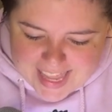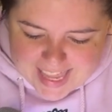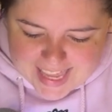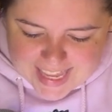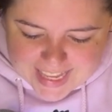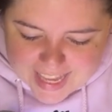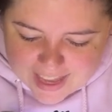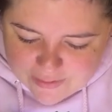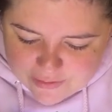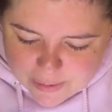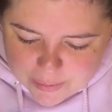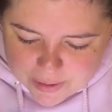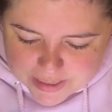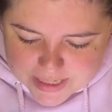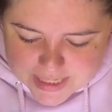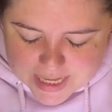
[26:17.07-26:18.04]
He gave up
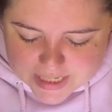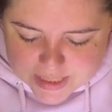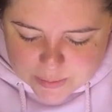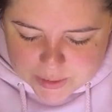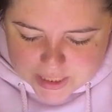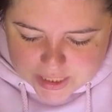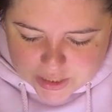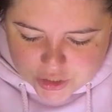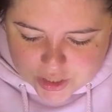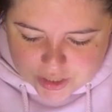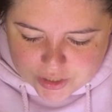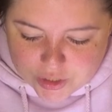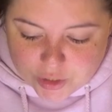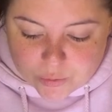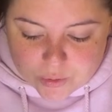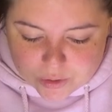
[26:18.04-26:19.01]
on his explanation.
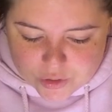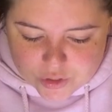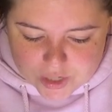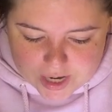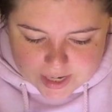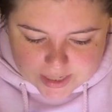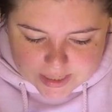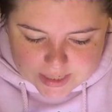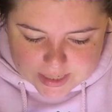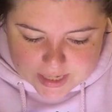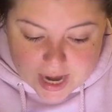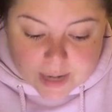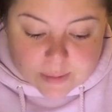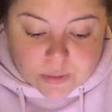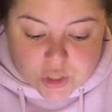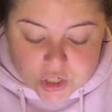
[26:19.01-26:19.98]
You rolled your eyes.
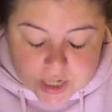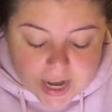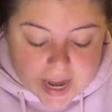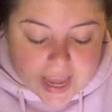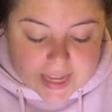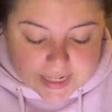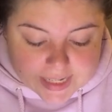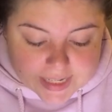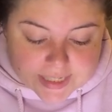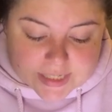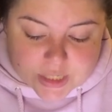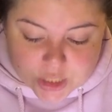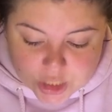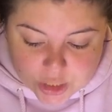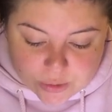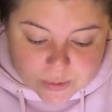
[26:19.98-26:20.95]
I'm sure any
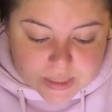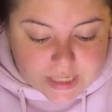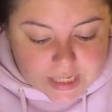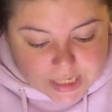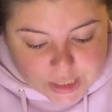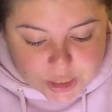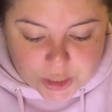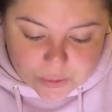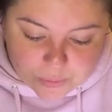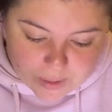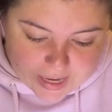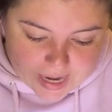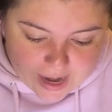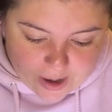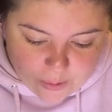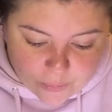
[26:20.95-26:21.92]
excuse is your
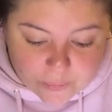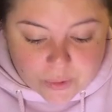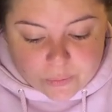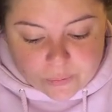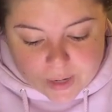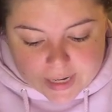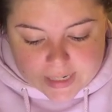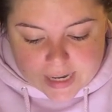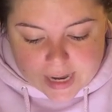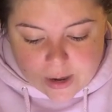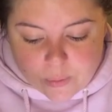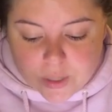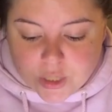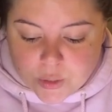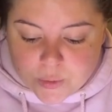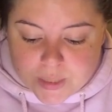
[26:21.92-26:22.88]
way out, but right
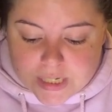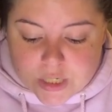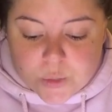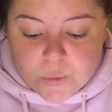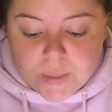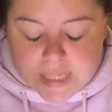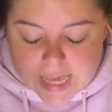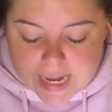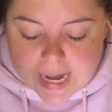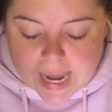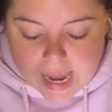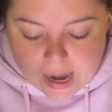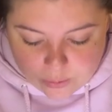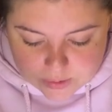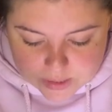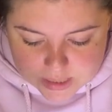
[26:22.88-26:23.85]
now you need to get
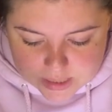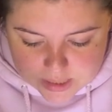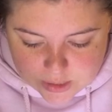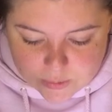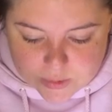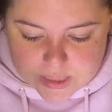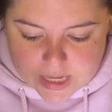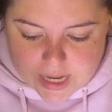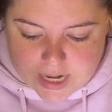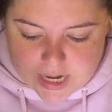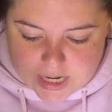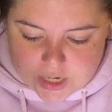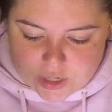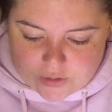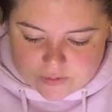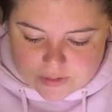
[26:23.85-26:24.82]
out, you said in
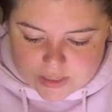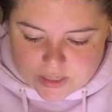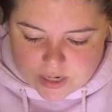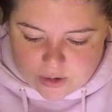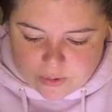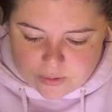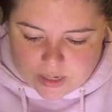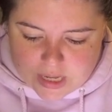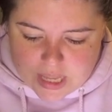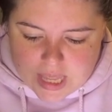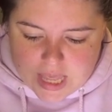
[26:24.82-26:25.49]
a nervous tone.